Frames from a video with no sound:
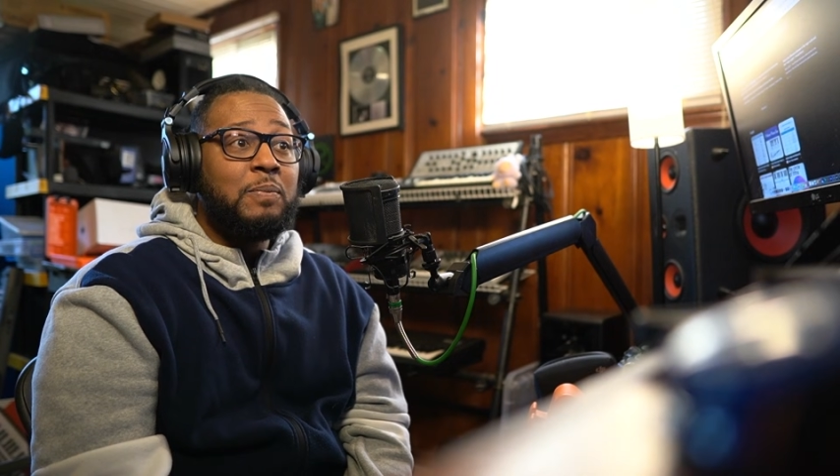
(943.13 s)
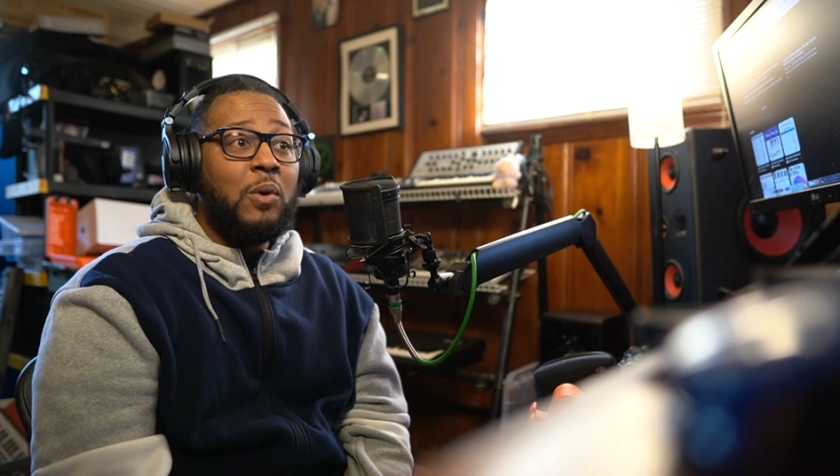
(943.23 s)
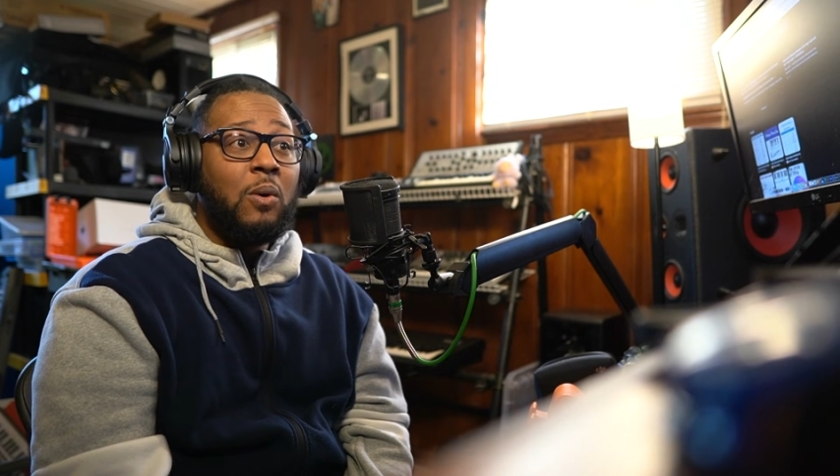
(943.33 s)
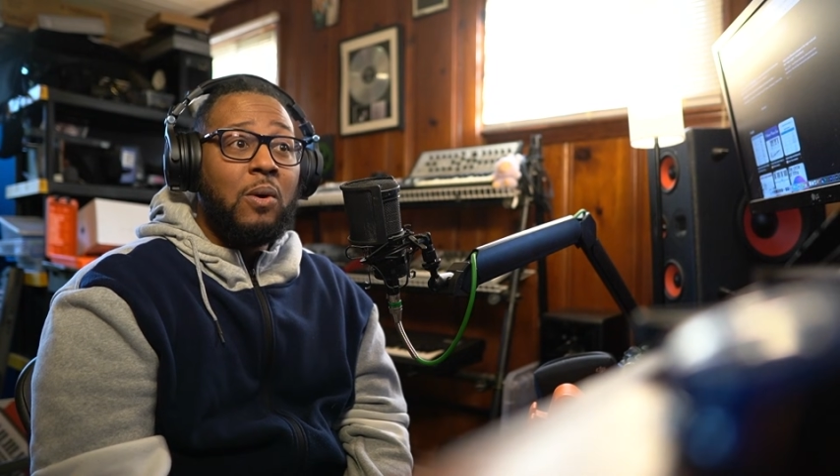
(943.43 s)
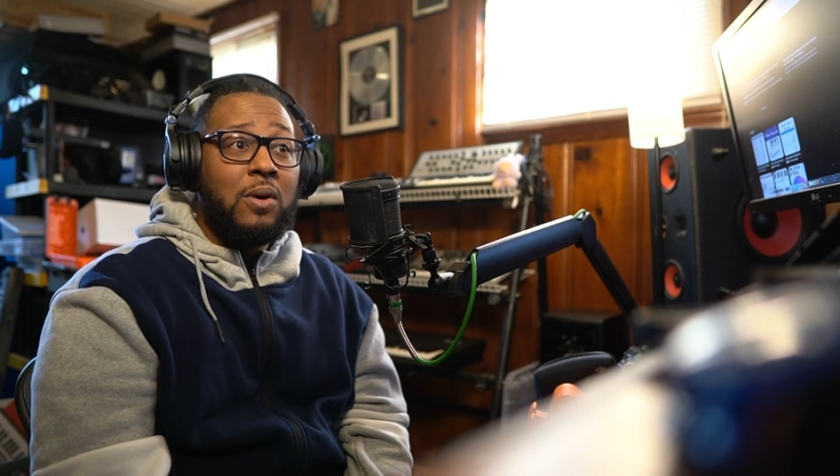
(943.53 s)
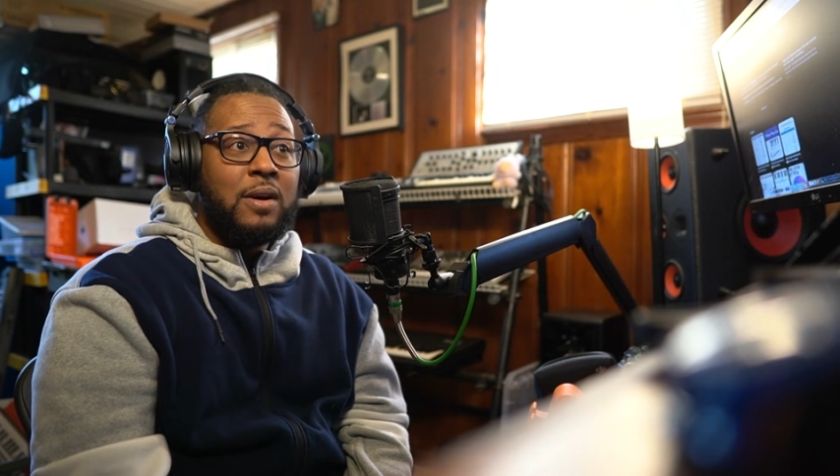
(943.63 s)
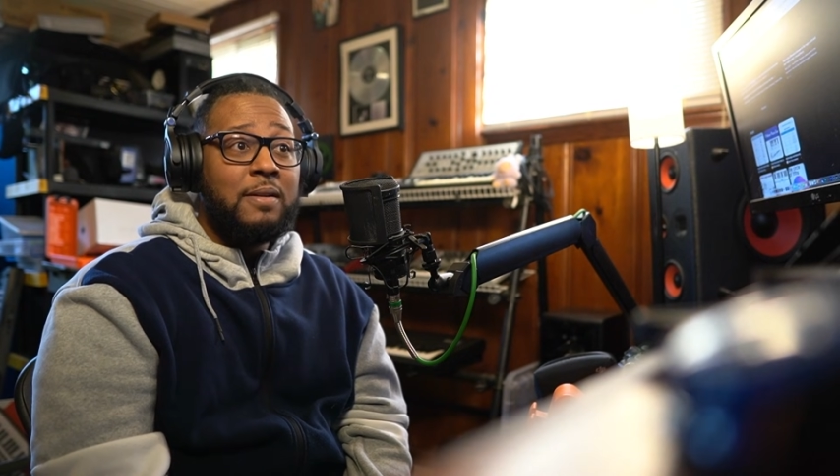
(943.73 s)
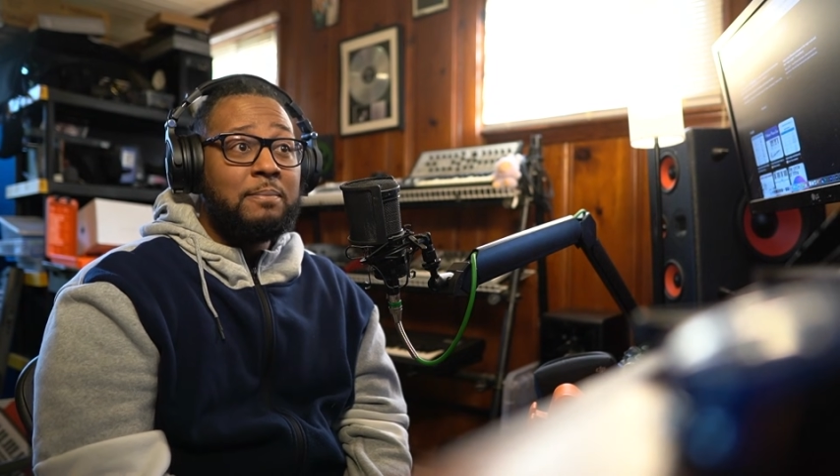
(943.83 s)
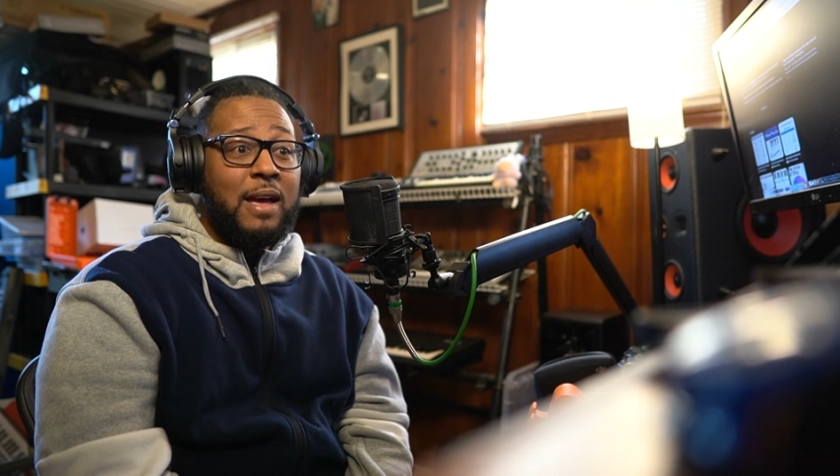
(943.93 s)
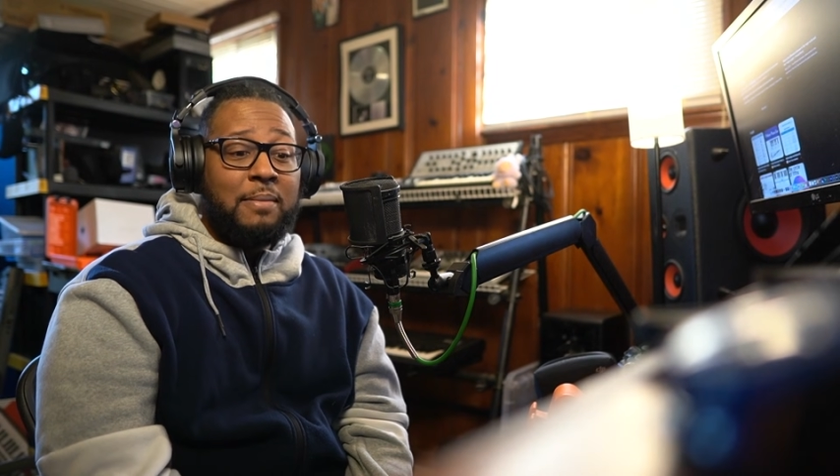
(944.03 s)

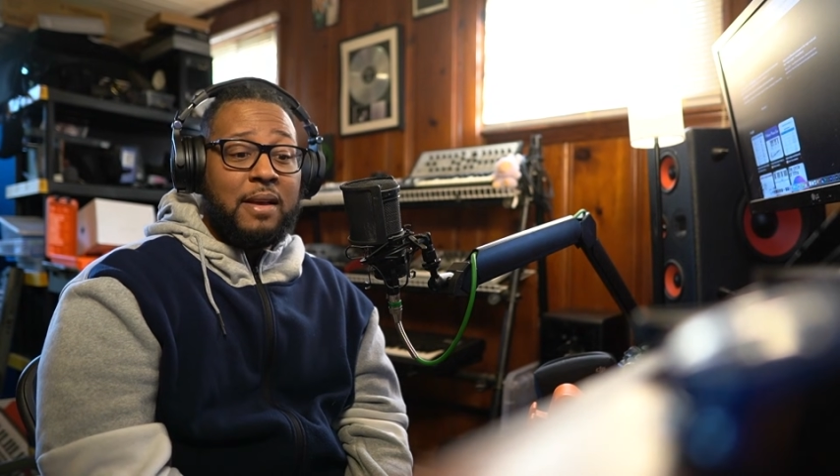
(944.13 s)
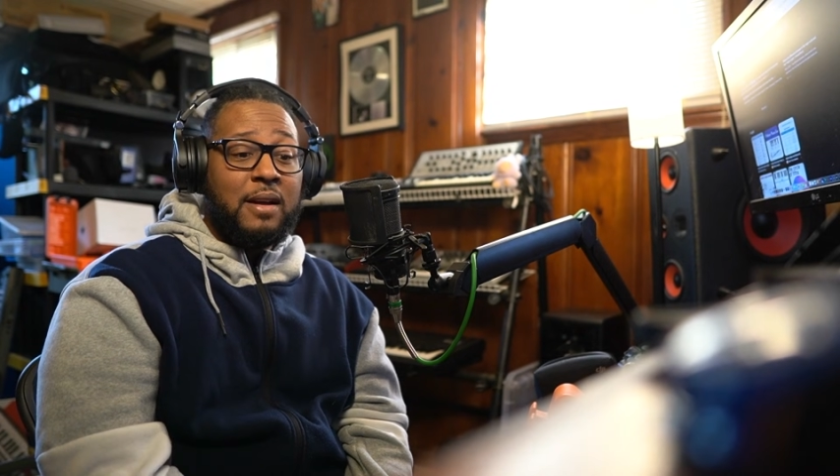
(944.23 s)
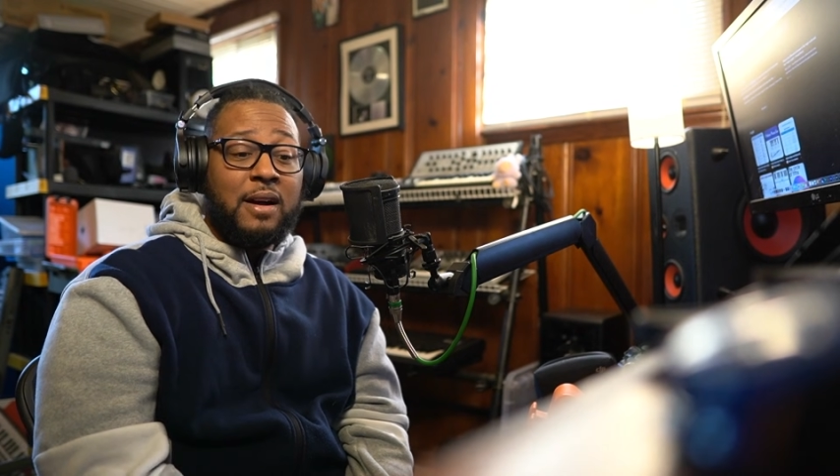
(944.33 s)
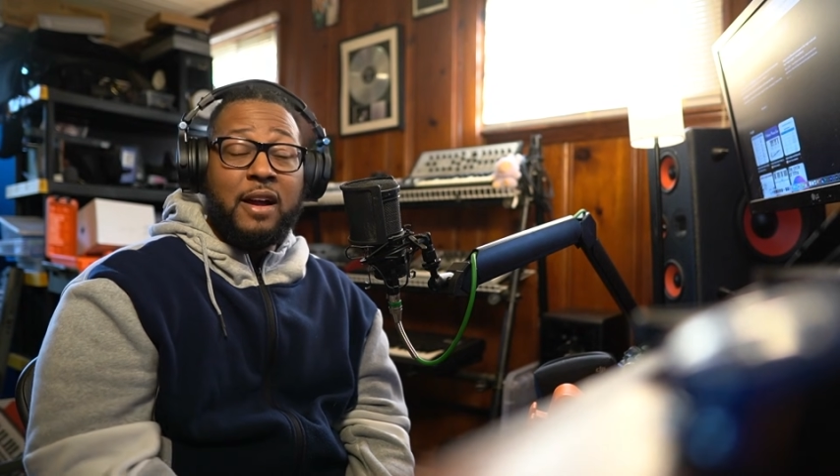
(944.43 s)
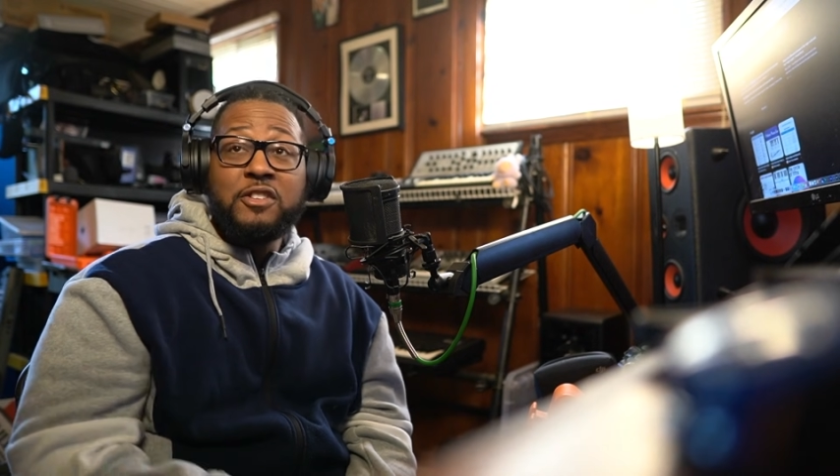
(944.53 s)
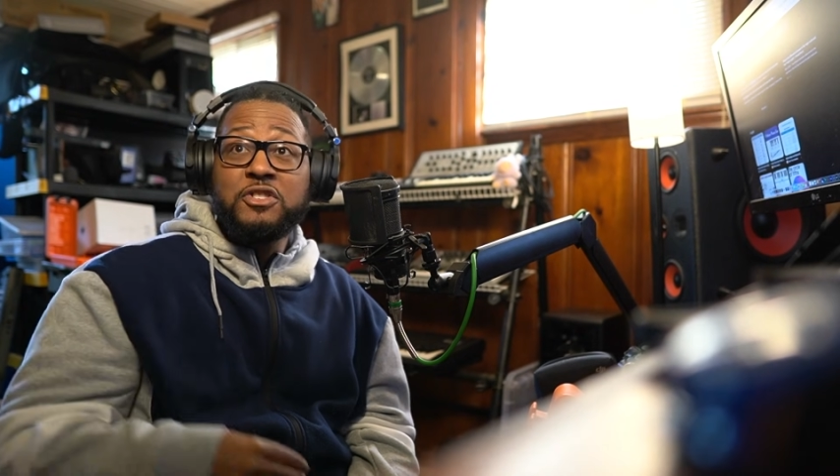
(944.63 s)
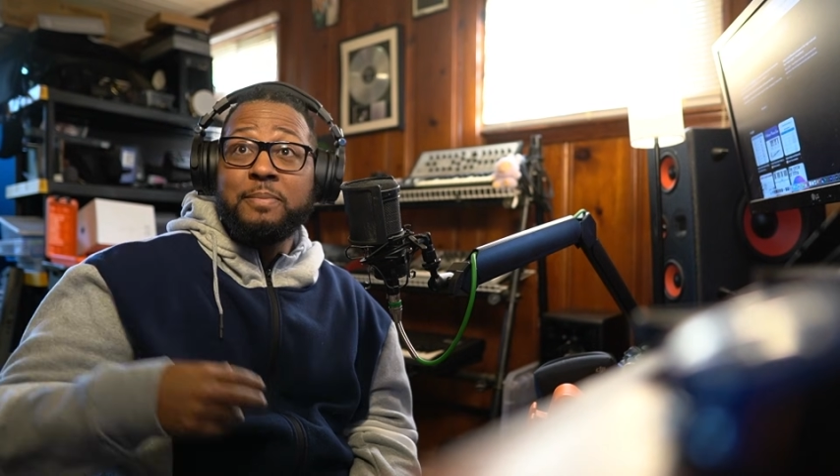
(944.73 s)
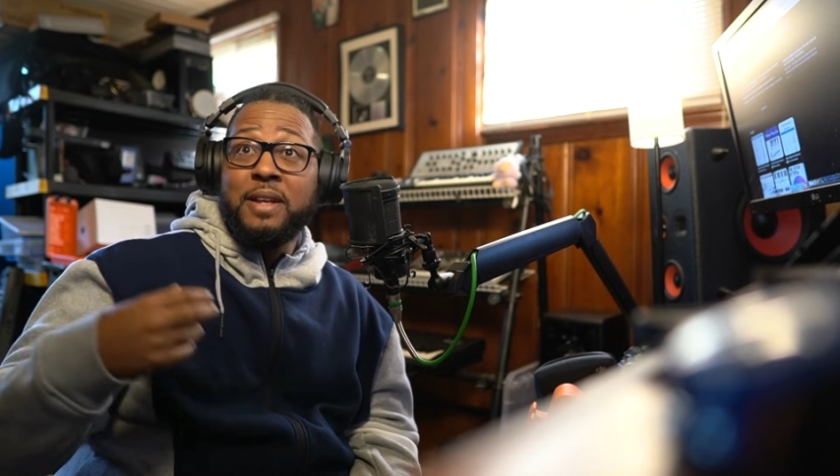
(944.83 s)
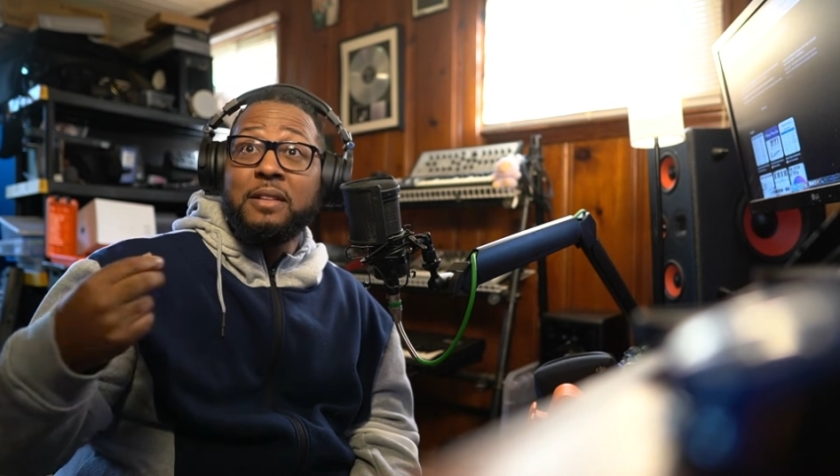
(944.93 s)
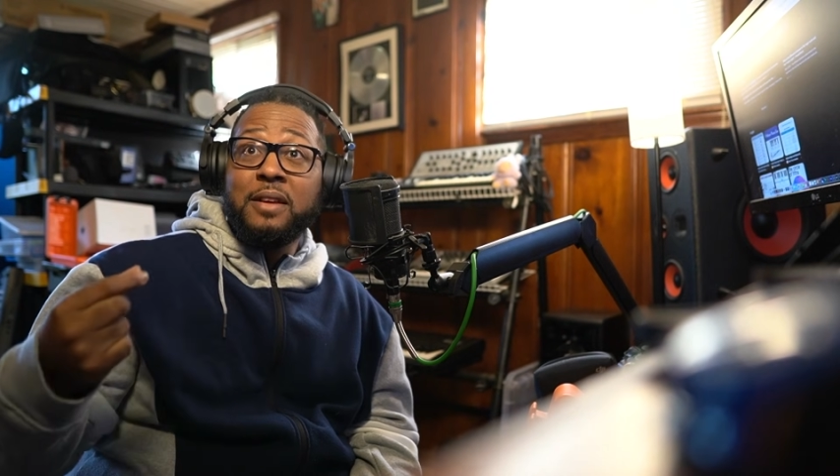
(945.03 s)
Or maybe an
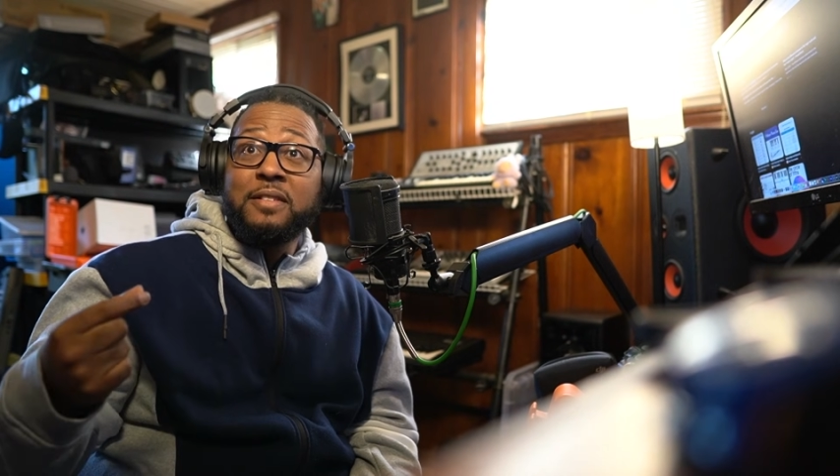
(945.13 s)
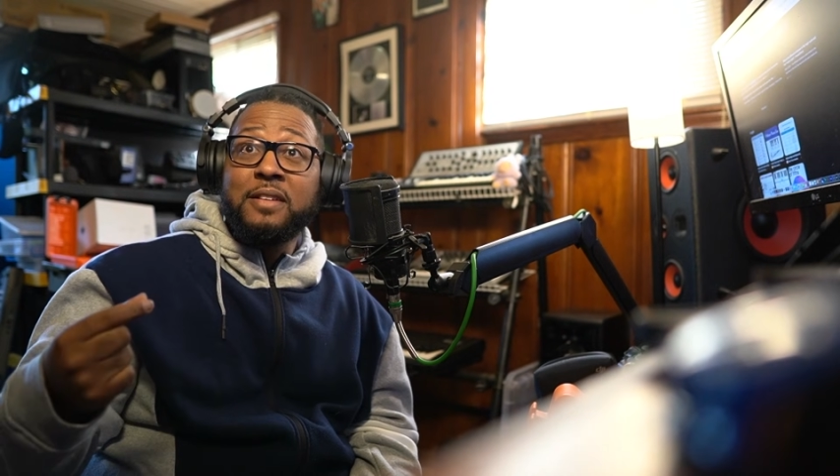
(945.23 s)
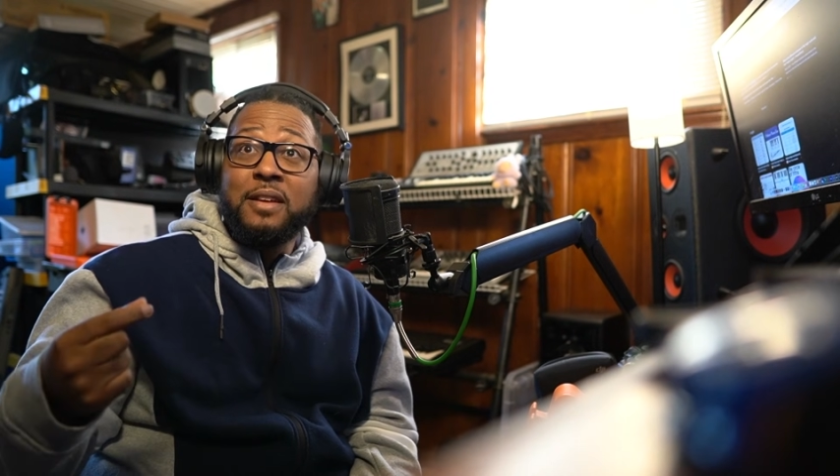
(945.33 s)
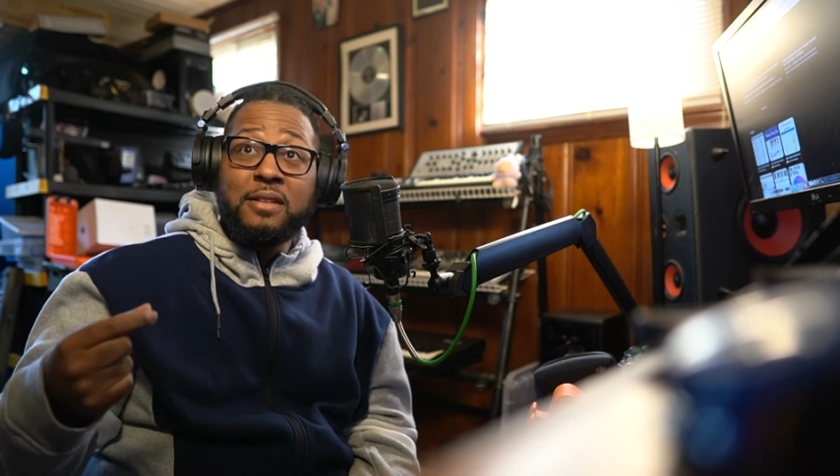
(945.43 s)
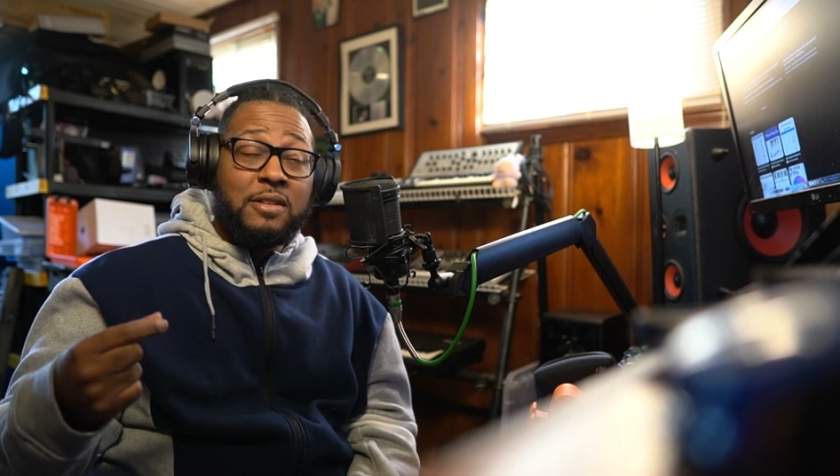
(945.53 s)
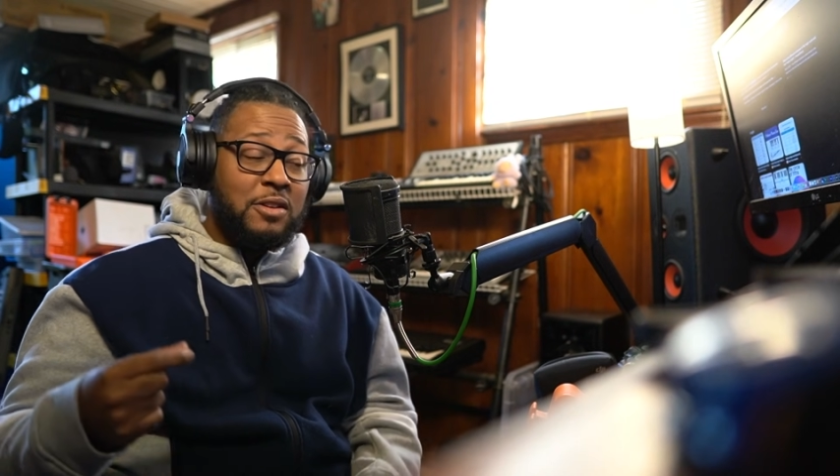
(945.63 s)
instrumentalist can